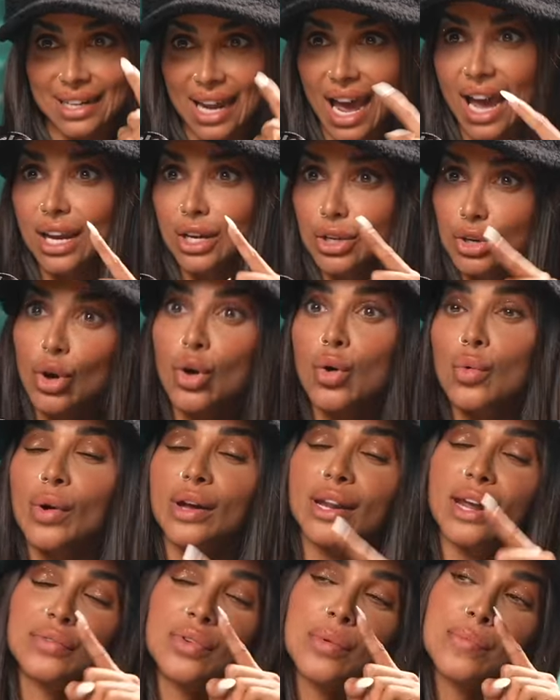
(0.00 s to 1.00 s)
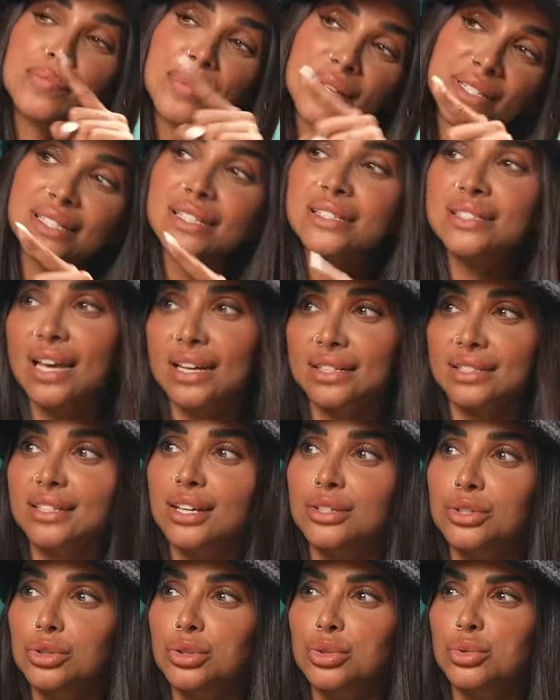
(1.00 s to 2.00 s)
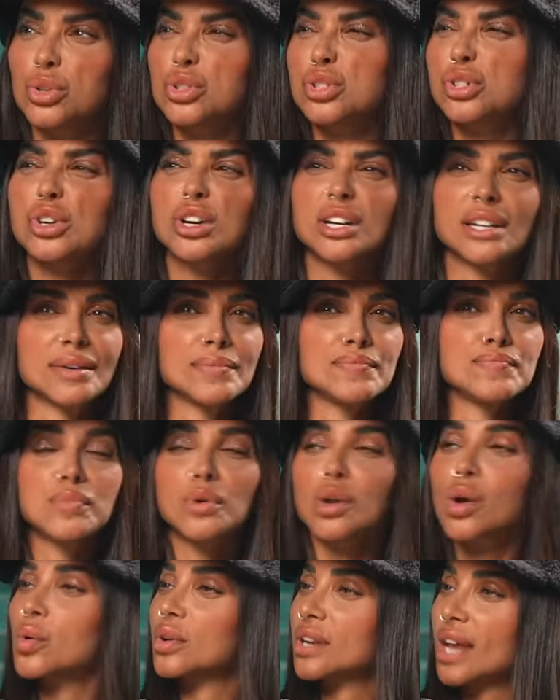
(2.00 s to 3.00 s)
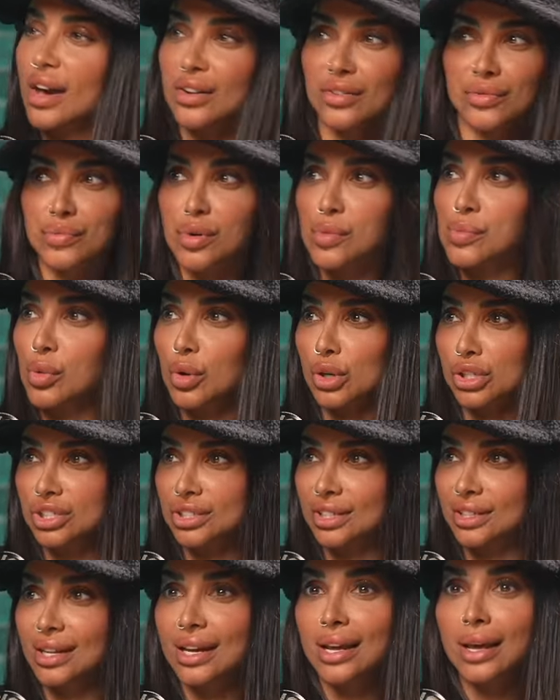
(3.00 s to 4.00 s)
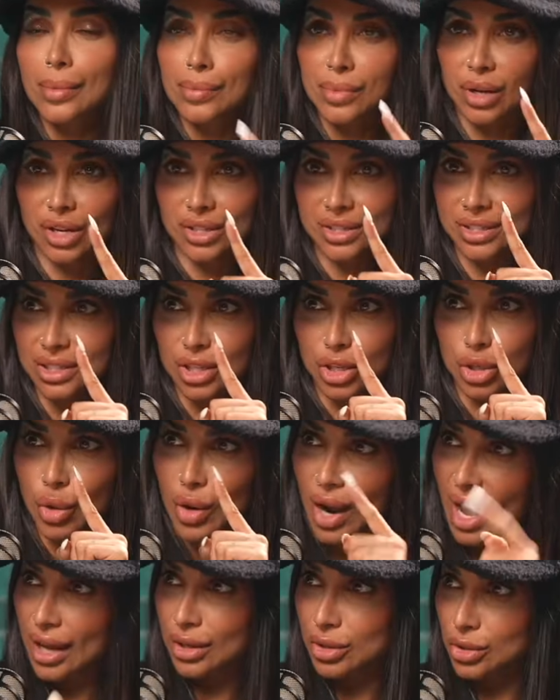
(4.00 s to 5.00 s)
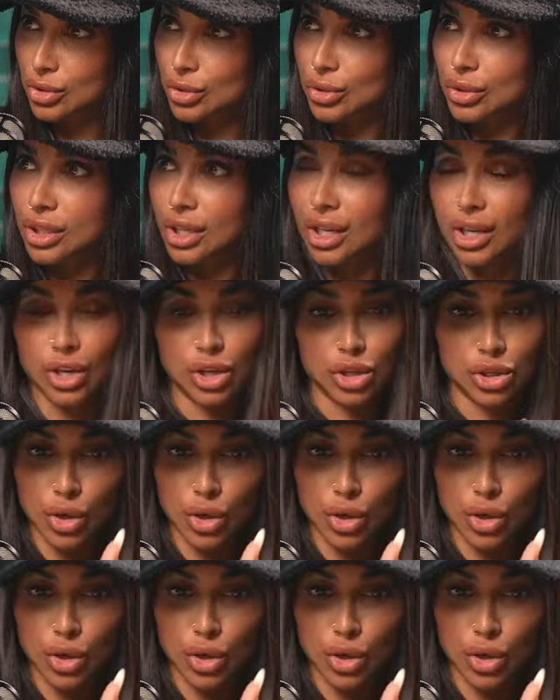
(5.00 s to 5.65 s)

And I know whatever business idea you do, you're going to blow it out of proportion because your attitude,